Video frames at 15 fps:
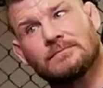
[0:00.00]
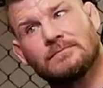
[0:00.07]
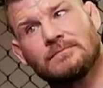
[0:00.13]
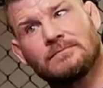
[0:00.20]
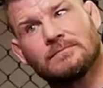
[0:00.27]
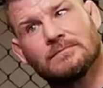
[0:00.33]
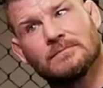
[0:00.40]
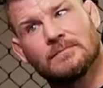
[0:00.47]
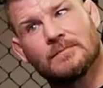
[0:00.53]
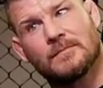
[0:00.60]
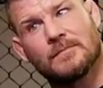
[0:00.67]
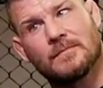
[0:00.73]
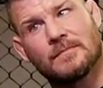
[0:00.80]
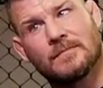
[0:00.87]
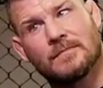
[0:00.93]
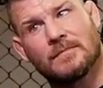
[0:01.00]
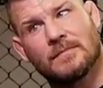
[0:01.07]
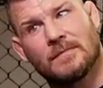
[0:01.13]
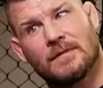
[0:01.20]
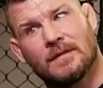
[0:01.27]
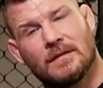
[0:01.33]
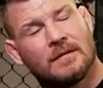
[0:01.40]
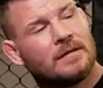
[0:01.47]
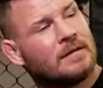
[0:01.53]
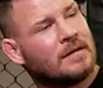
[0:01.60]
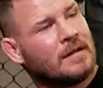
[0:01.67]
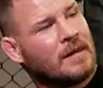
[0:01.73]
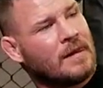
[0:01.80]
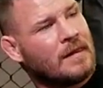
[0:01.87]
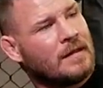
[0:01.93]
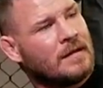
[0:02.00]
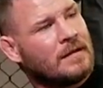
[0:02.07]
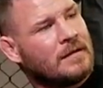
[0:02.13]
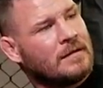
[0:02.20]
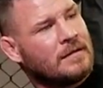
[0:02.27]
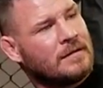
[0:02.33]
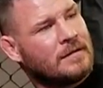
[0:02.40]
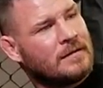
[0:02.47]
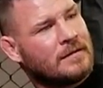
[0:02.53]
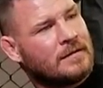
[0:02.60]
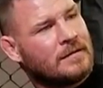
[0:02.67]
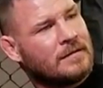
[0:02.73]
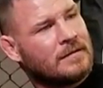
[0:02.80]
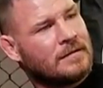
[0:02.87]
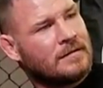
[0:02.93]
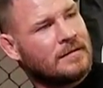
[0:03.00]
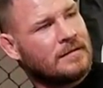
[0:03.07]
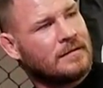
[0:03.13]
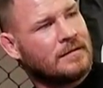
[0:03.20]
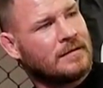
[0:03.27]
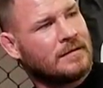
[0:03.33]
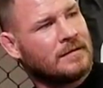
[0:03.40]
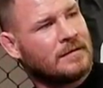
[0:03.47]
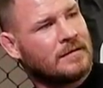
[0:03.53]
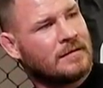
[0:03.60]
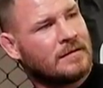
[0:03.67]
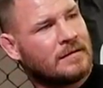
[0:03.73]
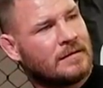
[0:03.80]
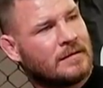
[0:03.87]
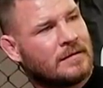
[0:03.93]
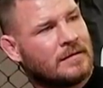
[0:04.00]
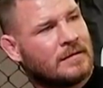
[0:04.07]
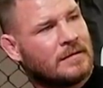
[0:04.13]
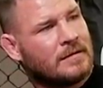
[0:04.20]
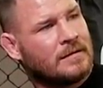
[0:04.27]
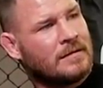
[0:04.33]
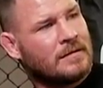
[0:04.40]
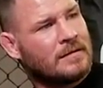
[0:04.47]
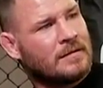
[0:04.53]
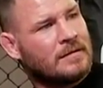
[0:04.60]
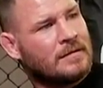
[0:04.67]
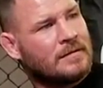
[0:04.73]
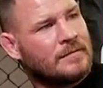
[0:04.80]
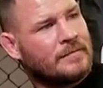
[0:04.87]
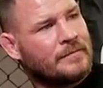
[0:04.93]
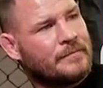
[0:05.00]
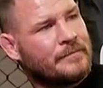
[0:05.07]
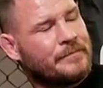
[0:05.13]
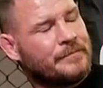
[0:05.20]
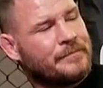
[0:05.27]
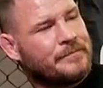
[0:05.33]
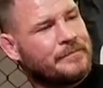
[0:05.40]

This person isn't speaking.